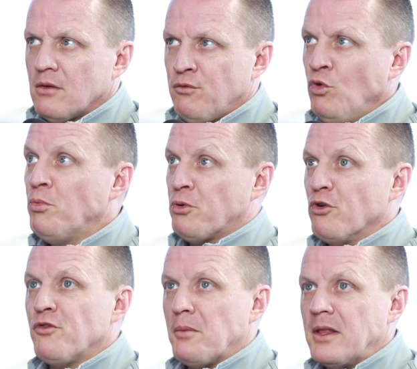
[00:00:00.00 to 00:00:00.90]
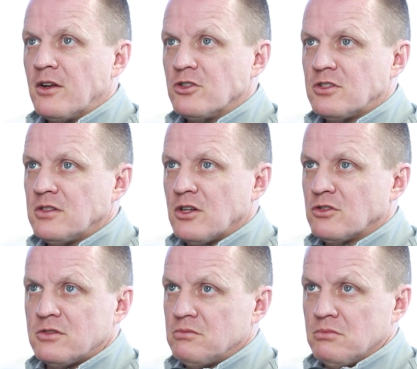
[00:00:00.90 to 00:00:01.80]
foolproof. I mean,
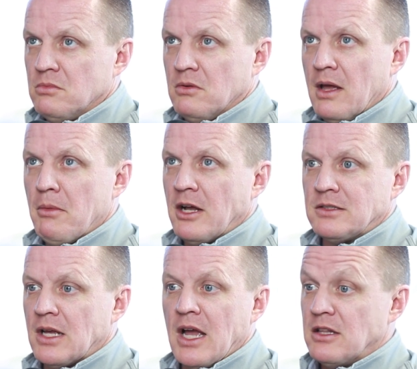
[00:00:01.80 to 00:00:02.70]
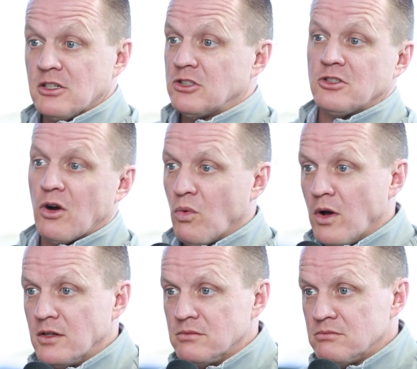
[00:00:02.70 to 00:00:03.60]
they might say, hey, this is our
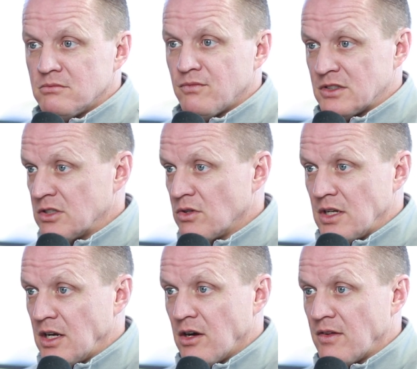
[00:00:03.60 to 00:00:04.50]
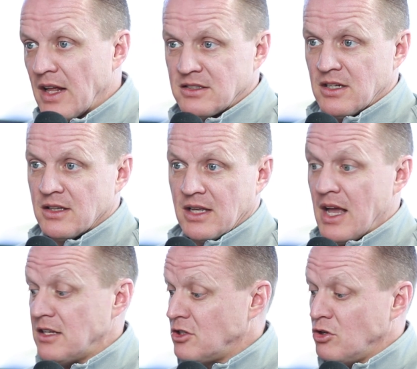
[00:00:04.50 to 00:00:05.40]
one facility here, and that's not the case.